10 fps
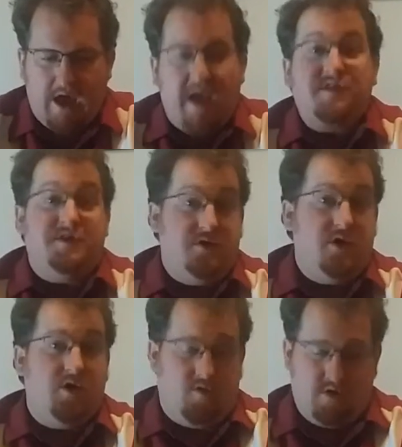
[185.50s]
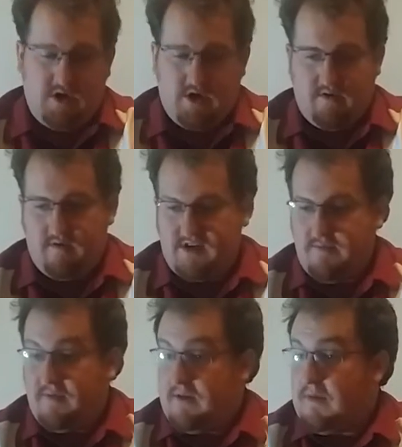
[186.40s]
As a note,
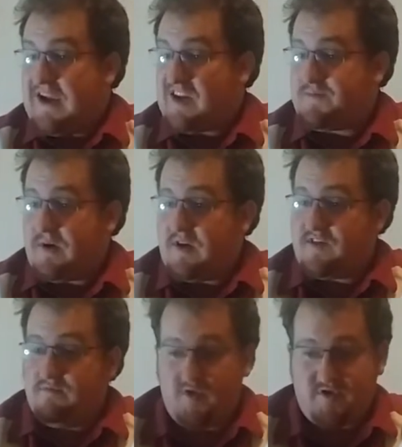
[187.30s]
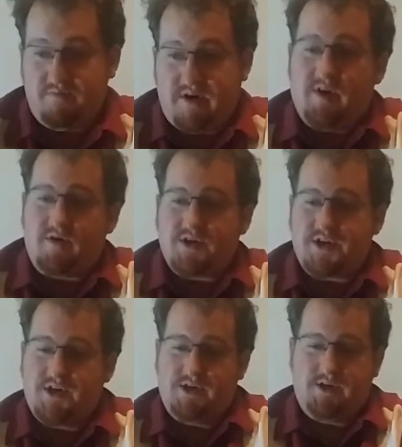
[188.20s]
in my experience, most
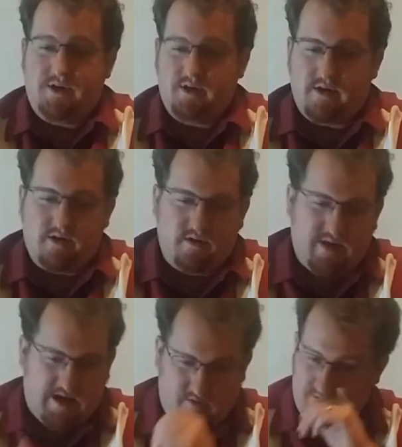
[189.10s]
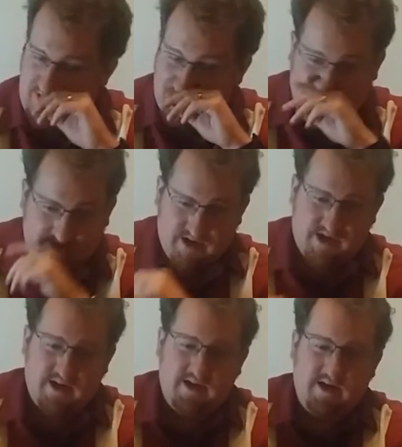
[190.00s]
beers that would be like
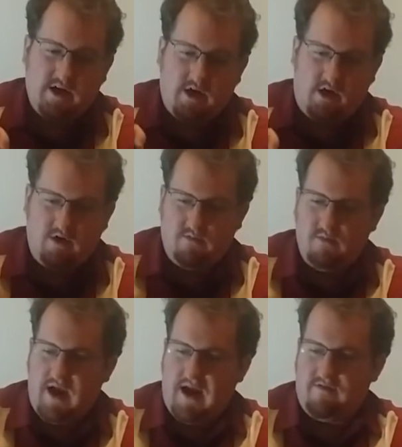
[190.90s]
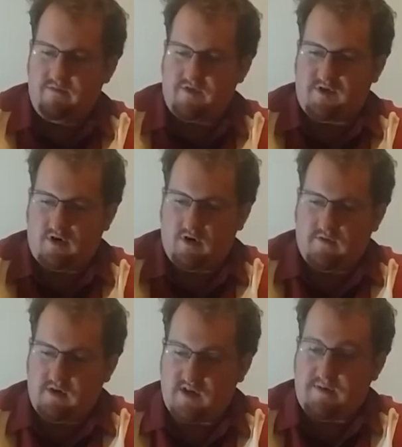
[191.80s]
this, you'd have them
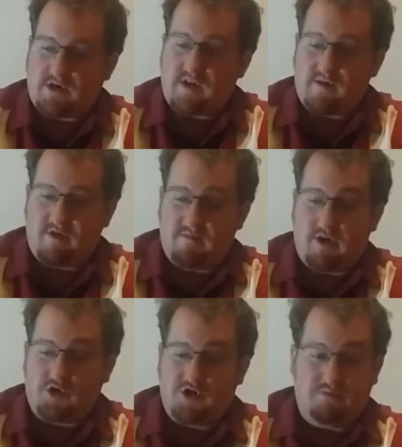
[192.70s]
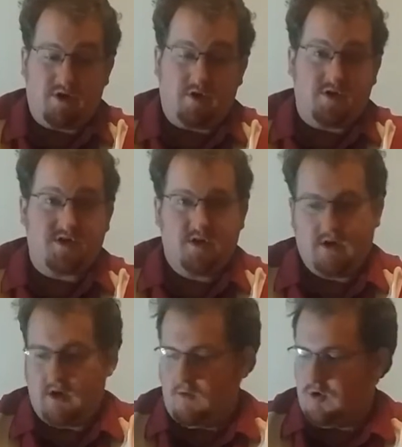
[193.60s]
served, especially some of the Belgian beers,
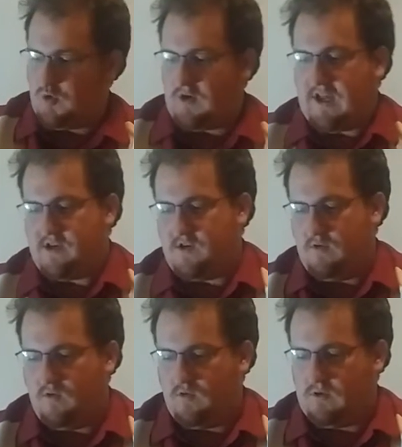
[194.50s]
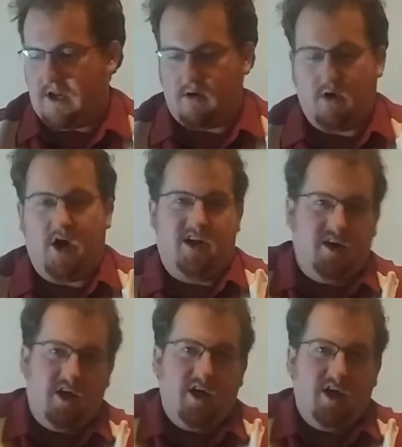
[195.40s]
which we'll get to later on,